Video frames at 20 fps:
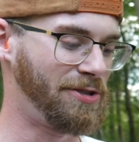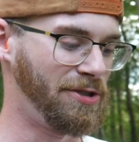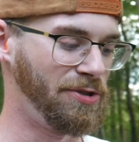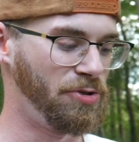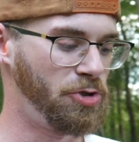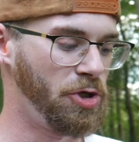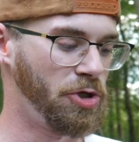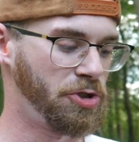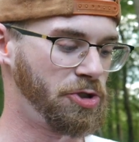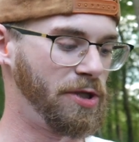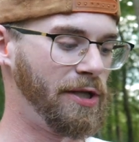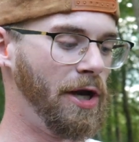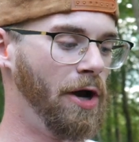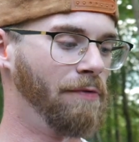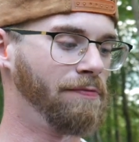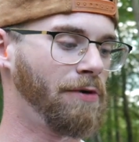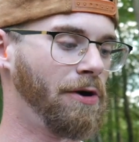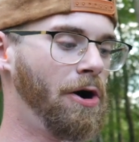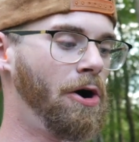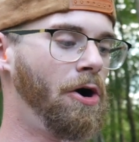and just the
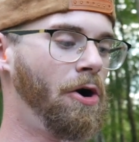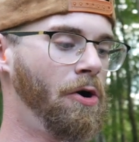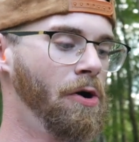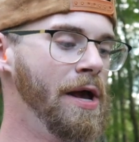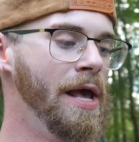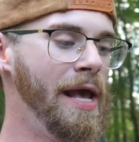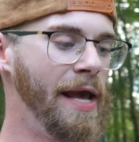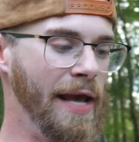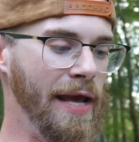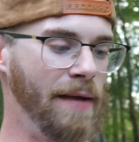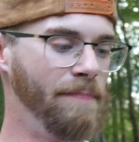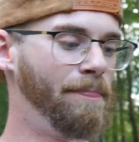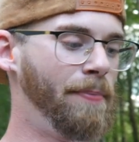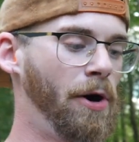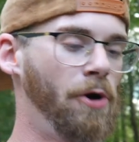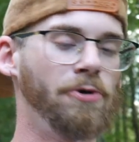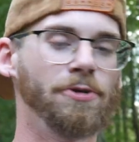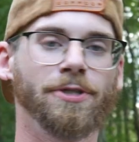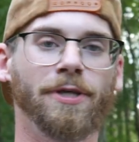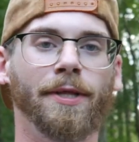overall
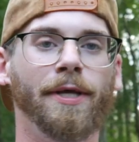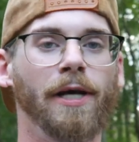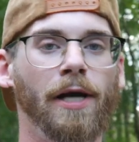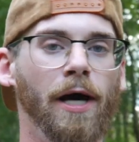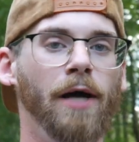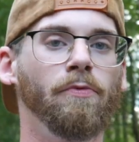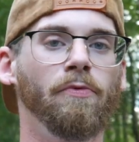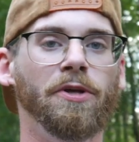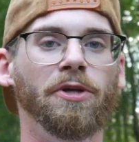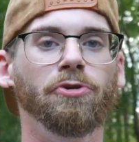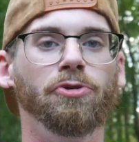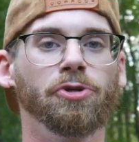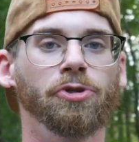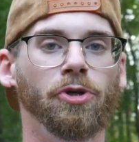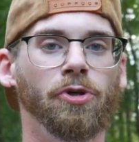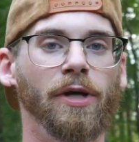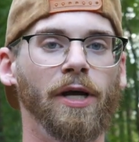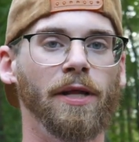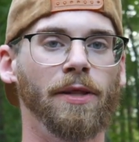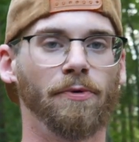impulse to the gun when you
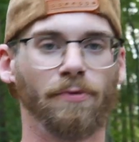shoot it.